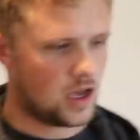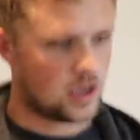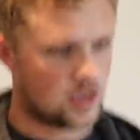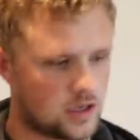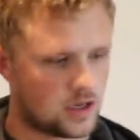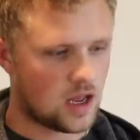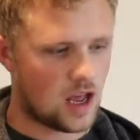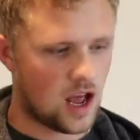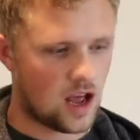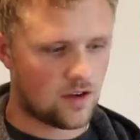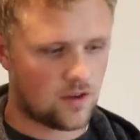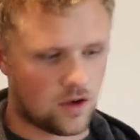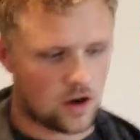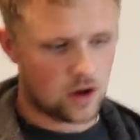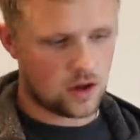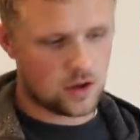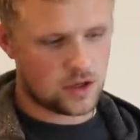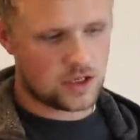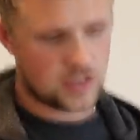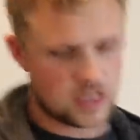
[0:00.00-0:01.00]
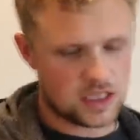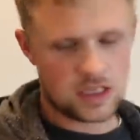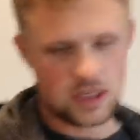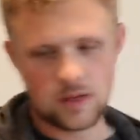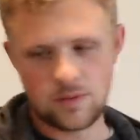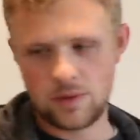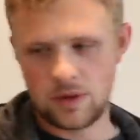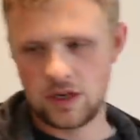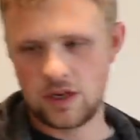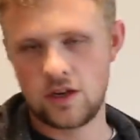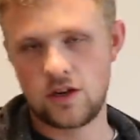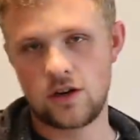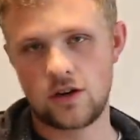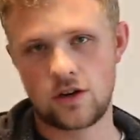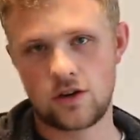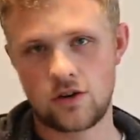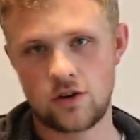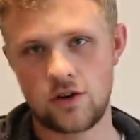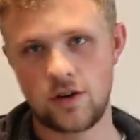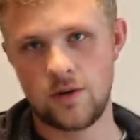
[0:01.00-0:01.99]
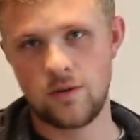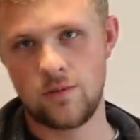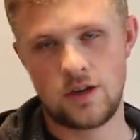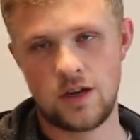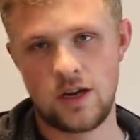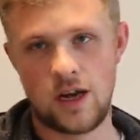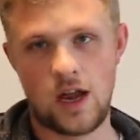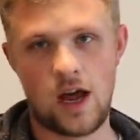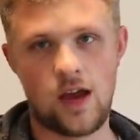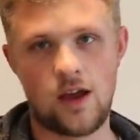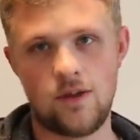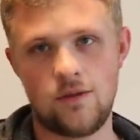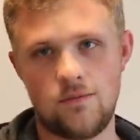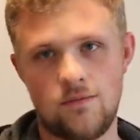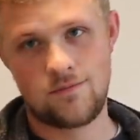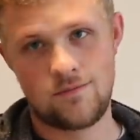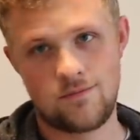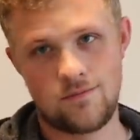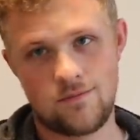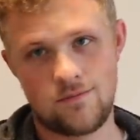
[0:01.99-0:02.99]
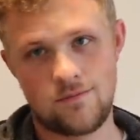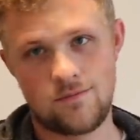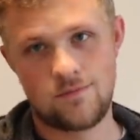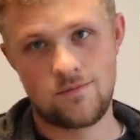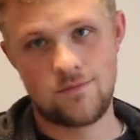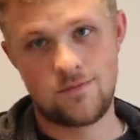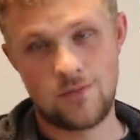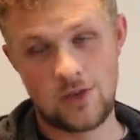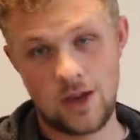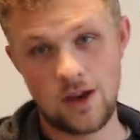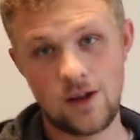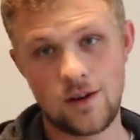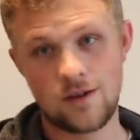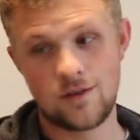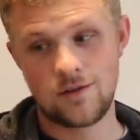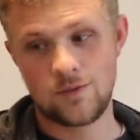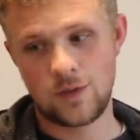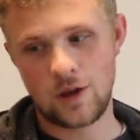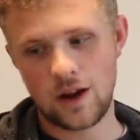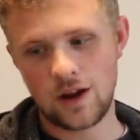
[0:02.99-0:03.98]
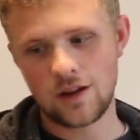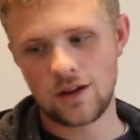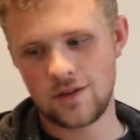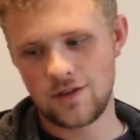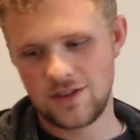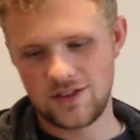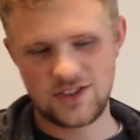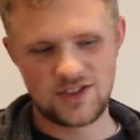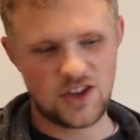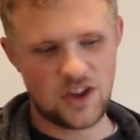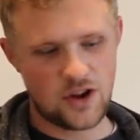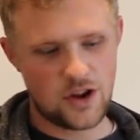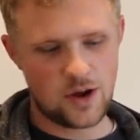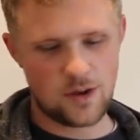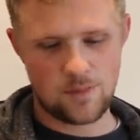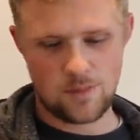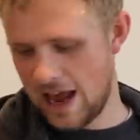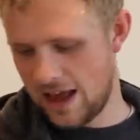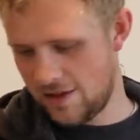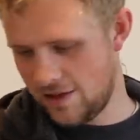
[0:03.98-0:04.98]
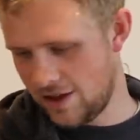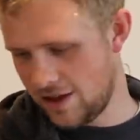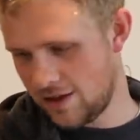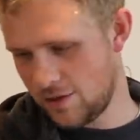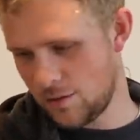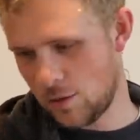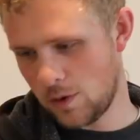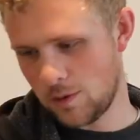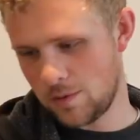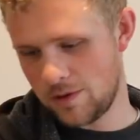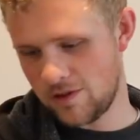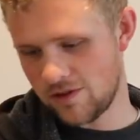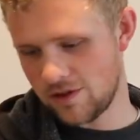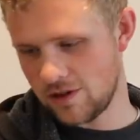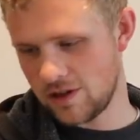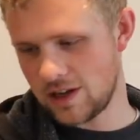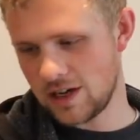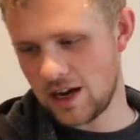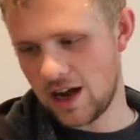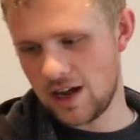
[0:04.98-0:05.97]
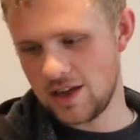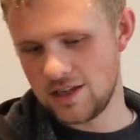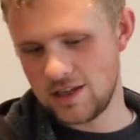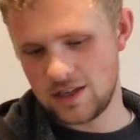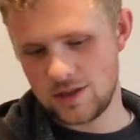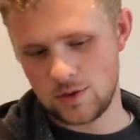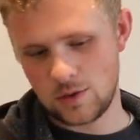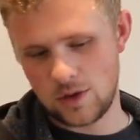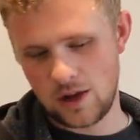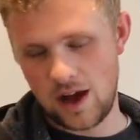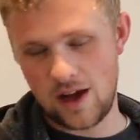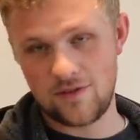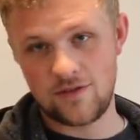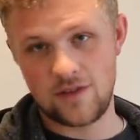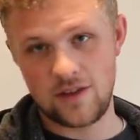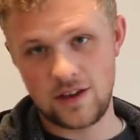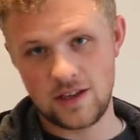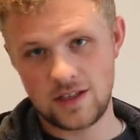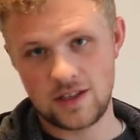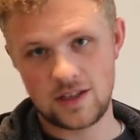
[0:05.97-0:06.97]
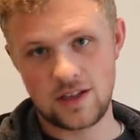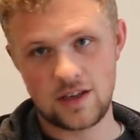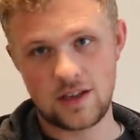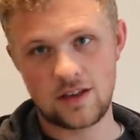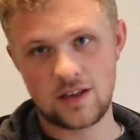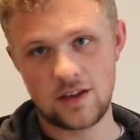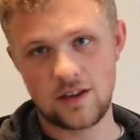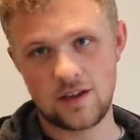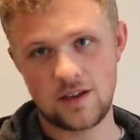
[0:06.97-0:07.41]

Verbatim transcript: is to have Ollie sleeping in her crib tonight. Really? Yeah, we gotta get this set up. And then what'll be really nice is we'll have this thing.